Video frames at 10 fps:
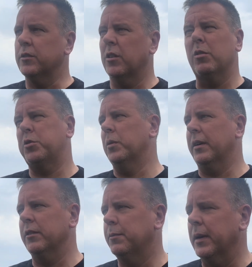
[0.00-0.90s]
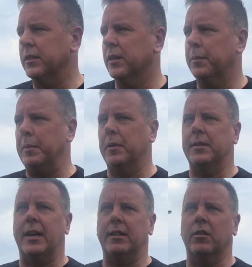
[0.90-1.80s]
I also want to give us a mention to people like
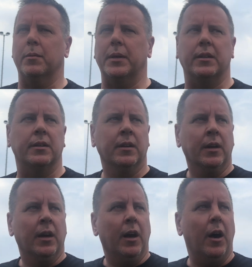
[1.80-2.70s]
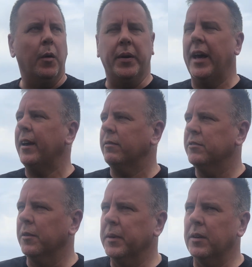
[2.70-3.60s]
Danny Donomead and Owen Ive. Do
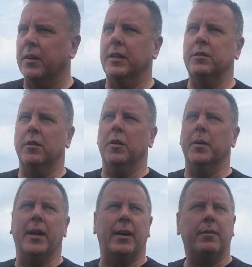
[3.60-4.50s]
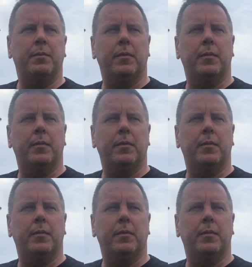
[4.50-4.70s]
you know what I mean? Like, he's Owen Ive.